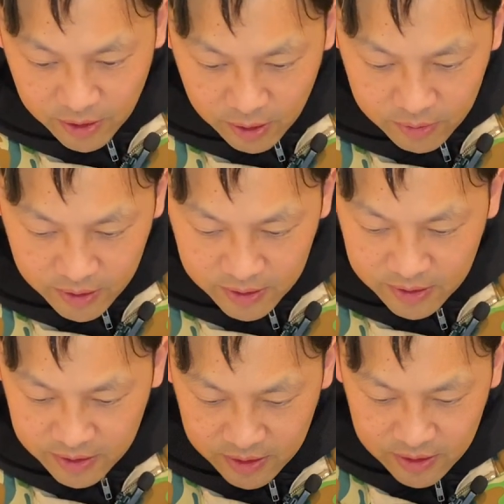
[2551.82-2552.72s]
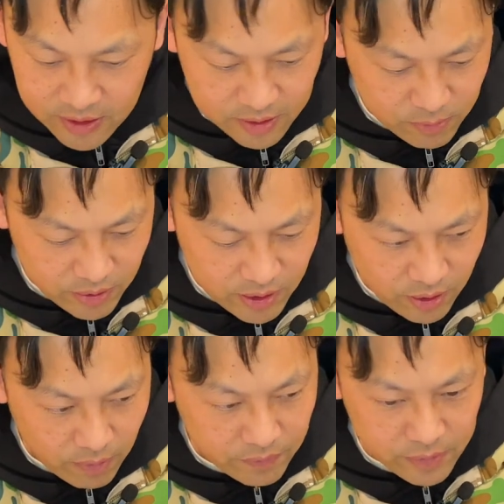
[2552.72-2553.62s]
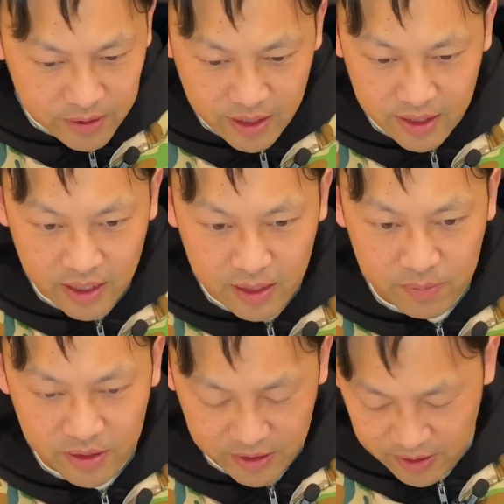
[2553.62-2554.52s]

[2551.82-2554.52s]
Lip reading: nowadays, it's just really confusing at times.